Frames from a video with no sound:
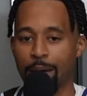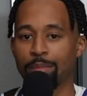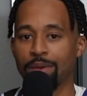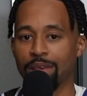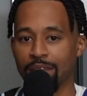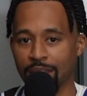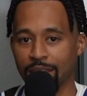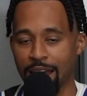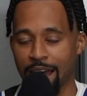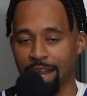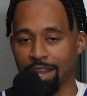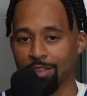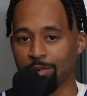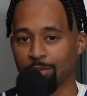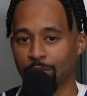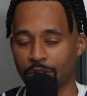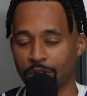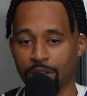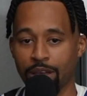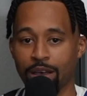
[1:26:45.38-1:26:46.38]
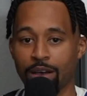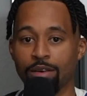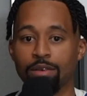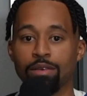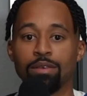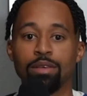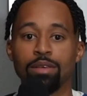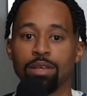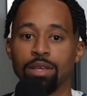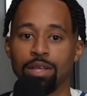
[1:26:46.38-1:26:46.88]
going to get out of the workout,
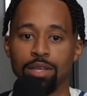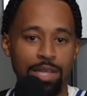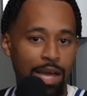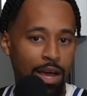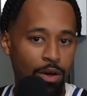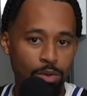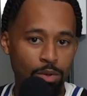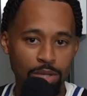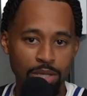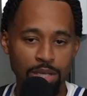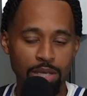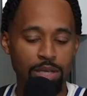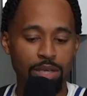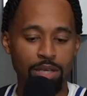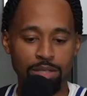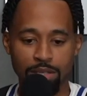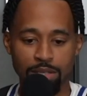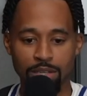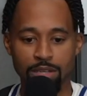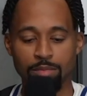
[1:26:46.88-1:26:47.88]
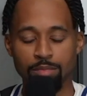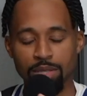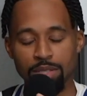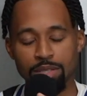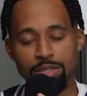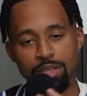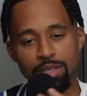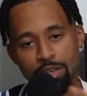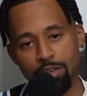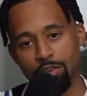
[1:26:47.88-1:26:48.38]
not only is it going to be
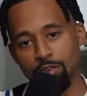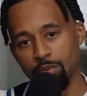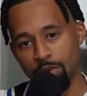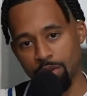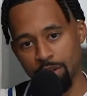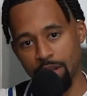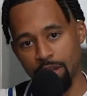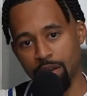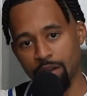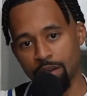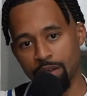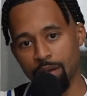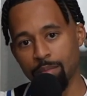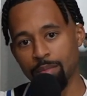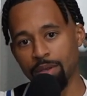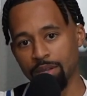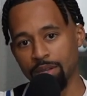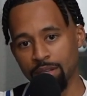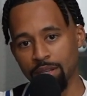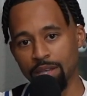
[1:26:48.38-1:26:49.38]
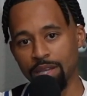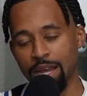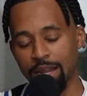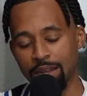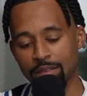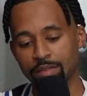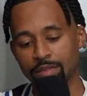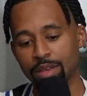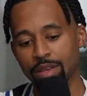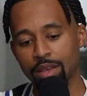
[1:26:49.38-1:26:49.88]
skill workout, I'm going to get out
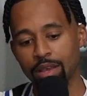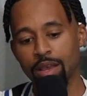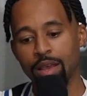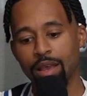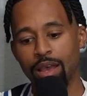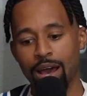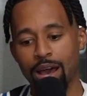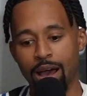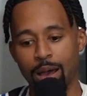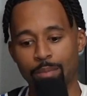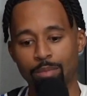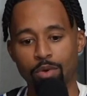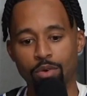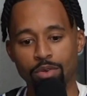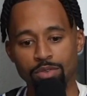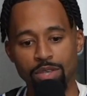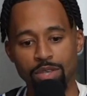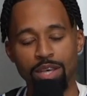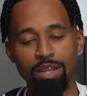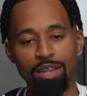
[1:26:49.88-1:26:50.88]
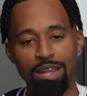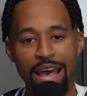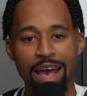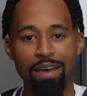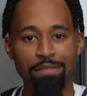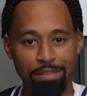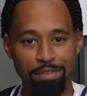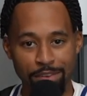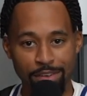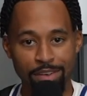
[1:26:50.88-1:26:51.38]
of it, I'm going to get
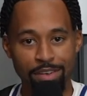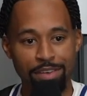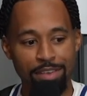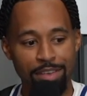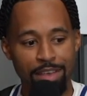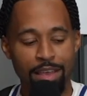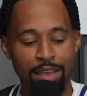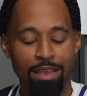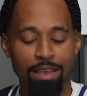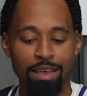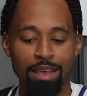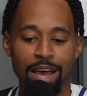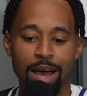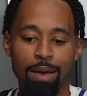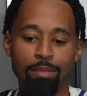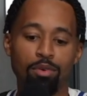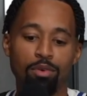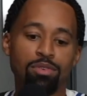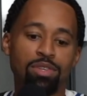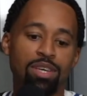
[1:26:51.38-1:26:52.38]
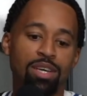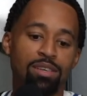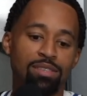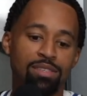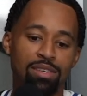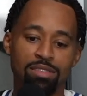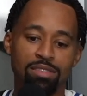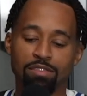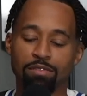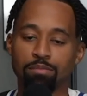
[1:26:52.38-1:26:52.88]
laughter. I'm going to get a
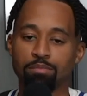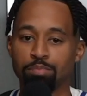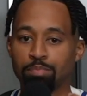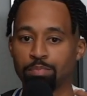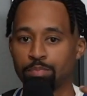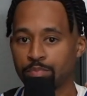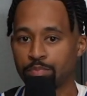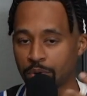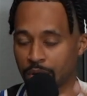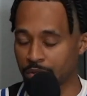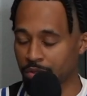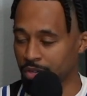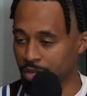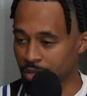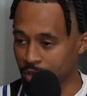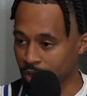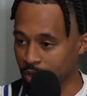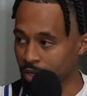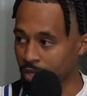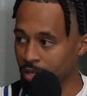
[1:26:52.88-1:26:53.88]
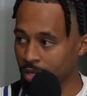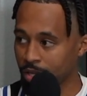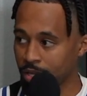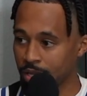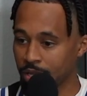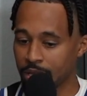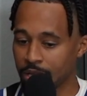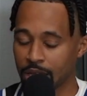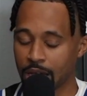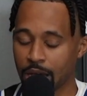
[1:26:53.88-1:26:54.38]
sense of brotherhood.
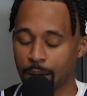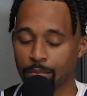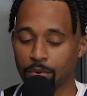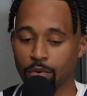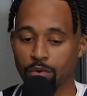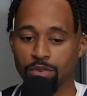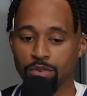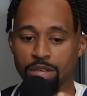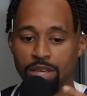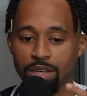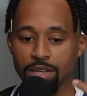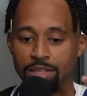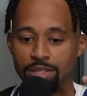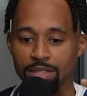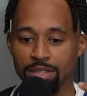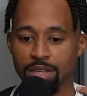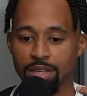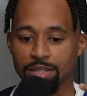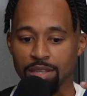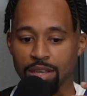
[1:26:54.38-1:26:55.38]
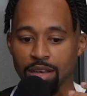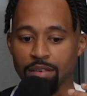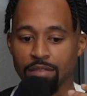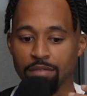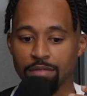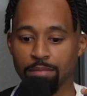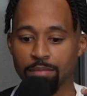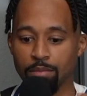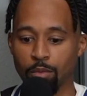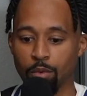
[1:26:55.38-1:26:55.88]
I'm going to get a sense of
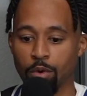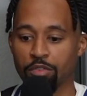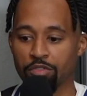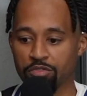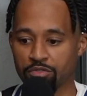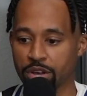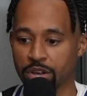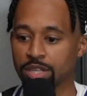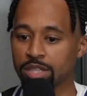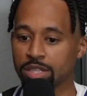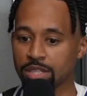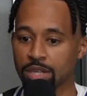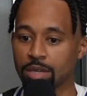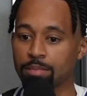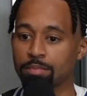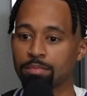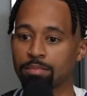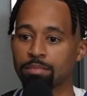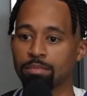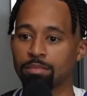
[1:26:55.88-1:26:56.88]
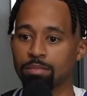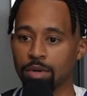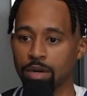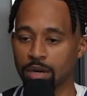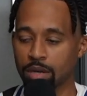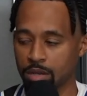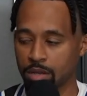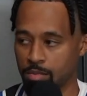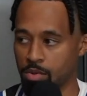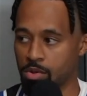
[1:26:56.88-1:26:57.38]
more friendship, a
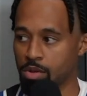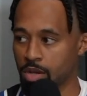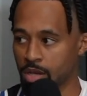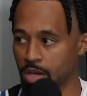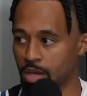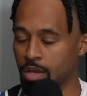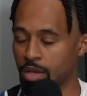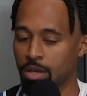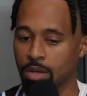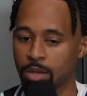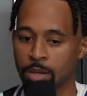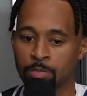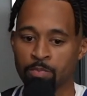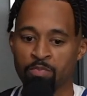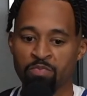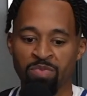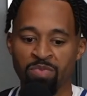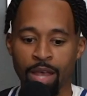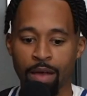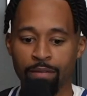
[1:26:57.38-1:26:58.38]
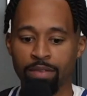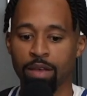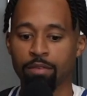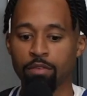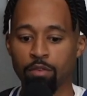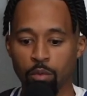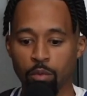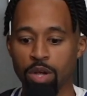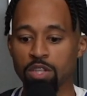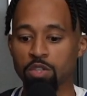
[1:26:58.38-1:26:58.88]
community. I've
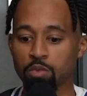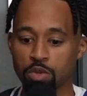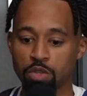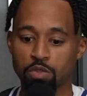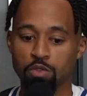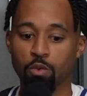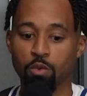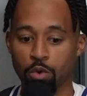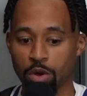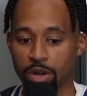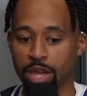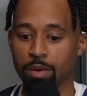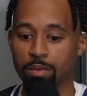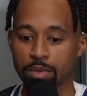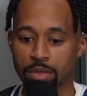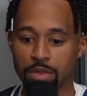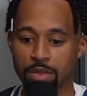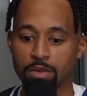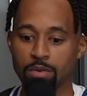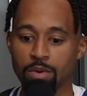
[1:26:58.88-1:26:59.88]
never once went to a workout with you